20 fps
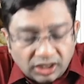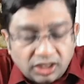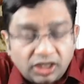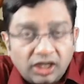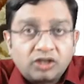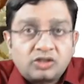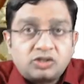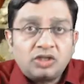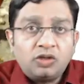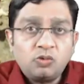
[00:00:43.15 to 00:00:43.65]

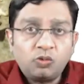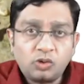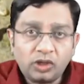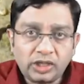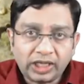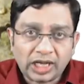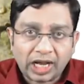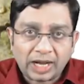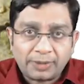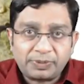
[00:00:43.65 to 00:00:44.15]
Actually, what
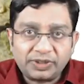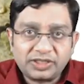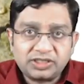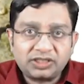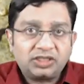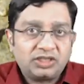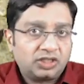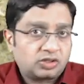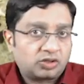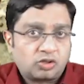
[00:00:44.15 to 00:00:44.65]
happens
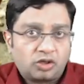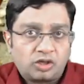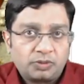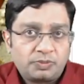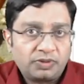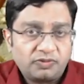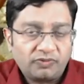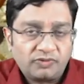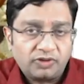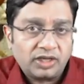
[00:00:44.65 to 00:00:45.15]
in the
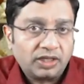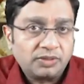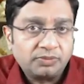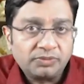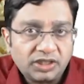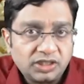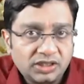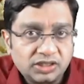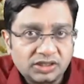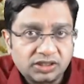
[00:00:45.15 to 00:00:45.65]
scorpion venom
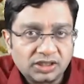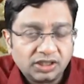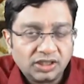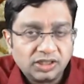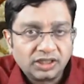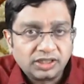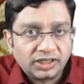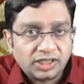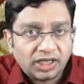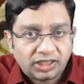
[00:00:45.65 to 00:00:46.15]
is
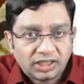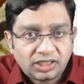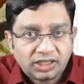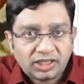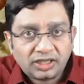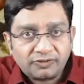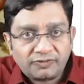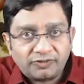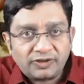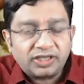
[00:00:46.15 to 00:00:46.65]
that it
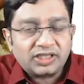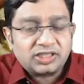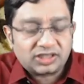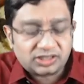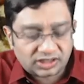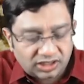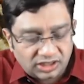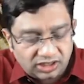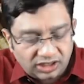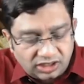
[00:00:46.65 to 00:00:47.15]

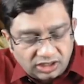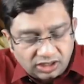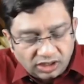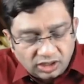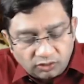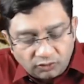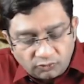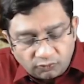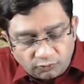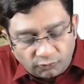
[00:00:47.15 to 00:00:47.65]
affects the
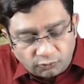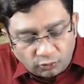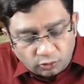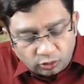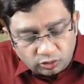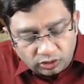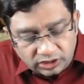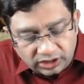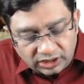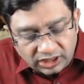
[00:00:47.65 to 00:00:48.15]

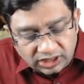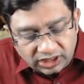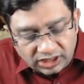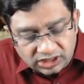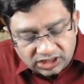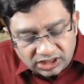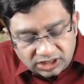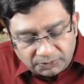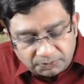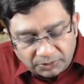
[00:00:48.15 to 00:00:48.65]

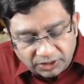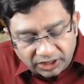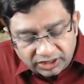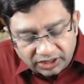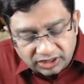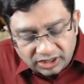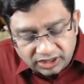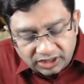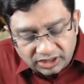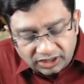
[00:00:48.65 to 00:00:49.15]
voltage
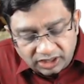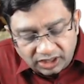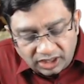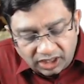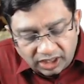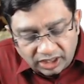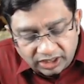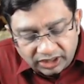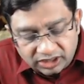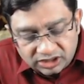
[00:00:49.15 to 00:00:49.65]
dependent
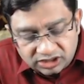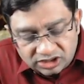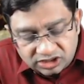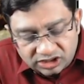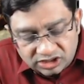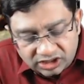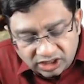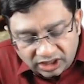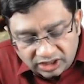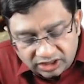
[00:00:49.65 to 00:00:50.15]
ion
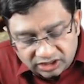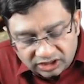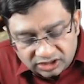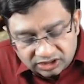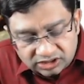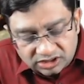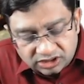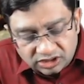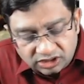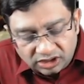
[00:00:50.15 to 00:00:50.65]

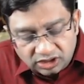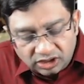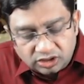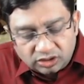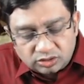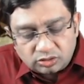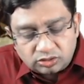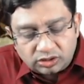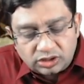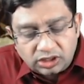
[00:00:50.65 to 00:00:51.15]
channels.
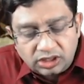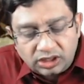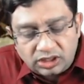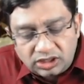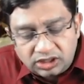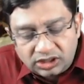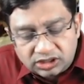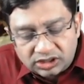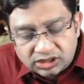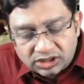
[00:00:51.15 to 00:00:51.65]
So there
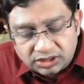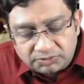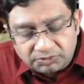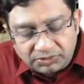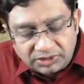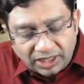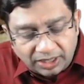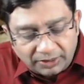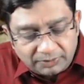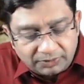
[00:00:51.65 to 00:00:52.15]
is some
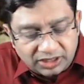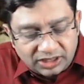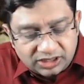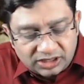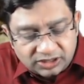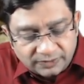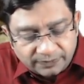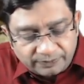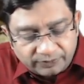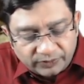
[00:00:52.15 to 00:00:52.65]

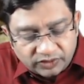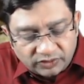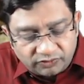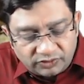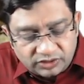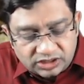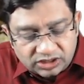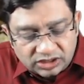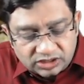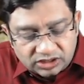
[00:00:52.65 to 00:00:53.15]
damage
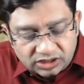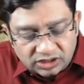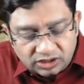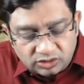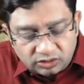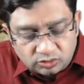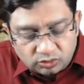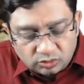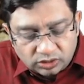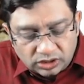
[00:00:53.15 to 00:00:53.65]
which is
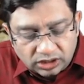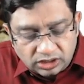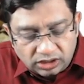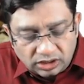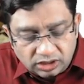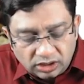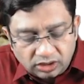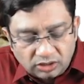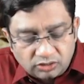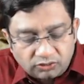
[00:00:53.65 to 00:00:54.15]
seen to
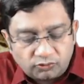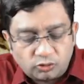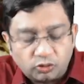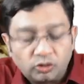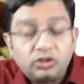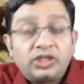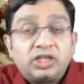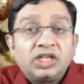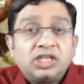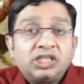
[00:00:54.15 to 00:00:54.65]
the
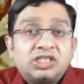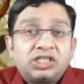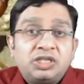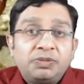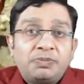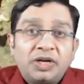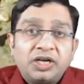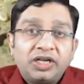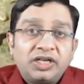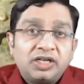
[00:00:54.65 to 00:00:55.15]
voltage
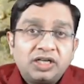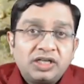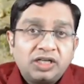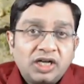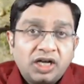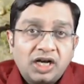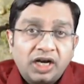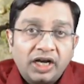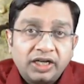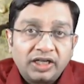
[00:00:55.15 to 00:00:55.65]
dependent
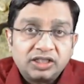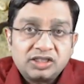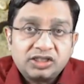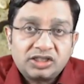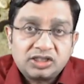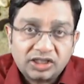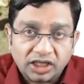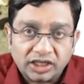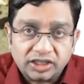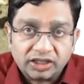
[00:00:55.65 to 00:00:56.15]
ion
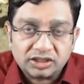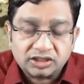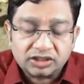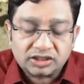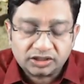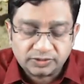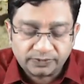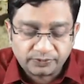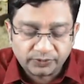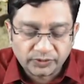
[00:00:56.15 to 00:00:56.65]

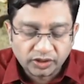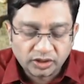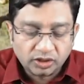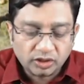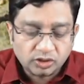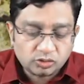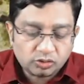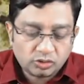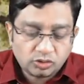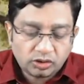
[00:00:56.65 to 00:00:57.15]
channels.
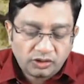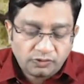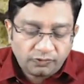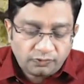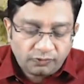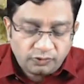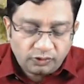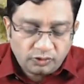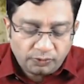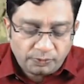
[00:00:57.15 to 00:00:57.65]
So
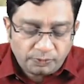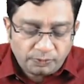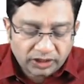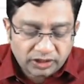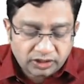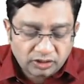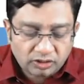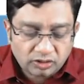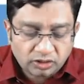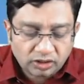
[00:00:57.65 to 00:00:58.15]
if you
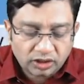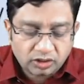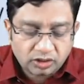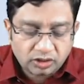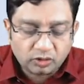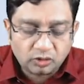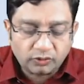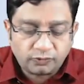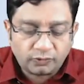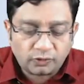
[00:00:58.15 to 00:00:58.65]
particularly
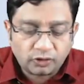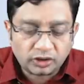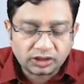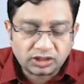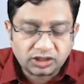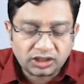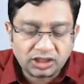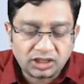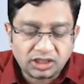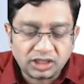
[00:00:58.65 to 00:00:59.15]
go for
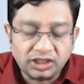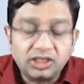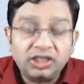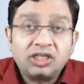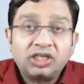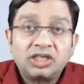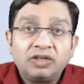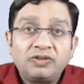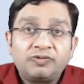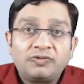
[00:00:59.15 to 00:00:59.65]
the
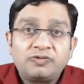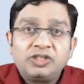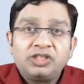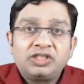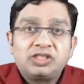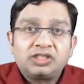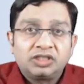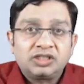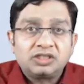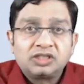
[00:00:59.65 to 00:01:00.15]
clinical
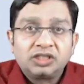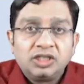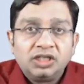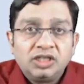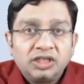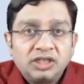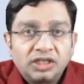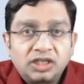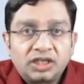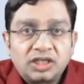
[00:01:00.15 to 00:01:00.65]
features,
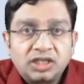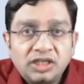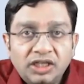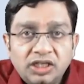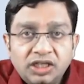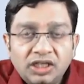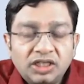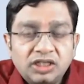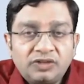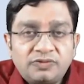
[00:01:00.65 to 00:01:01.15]
the
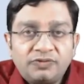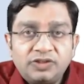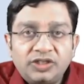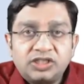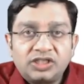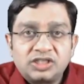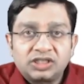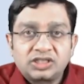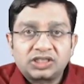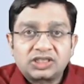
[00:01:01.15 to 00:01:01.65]
clinical
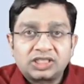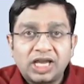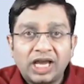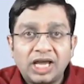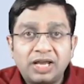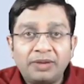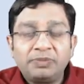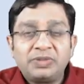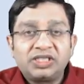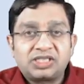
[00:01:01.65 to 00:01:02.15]
features
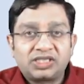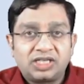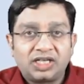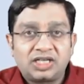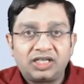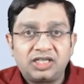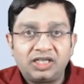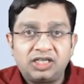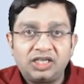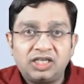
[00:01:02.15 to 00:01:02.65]
can be
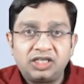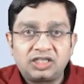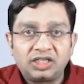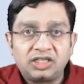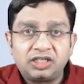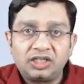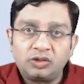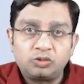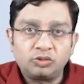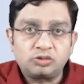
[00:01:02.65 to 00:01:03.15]
segregated
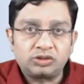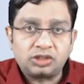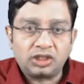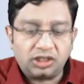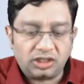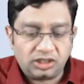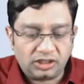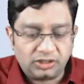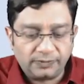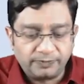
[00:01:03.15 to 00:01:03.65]
into
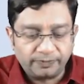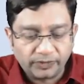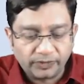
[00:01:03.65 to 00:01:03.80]
three.